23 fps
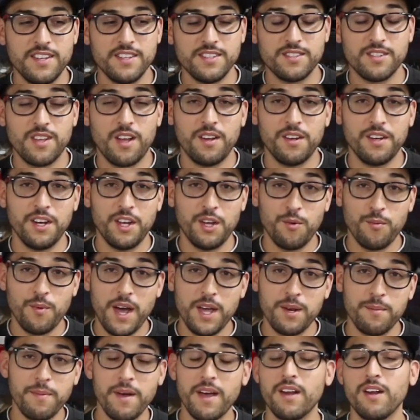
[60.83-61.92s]
installing a
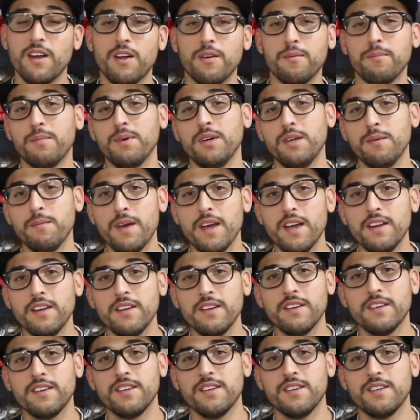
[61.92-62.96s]
wideband on Boogieman,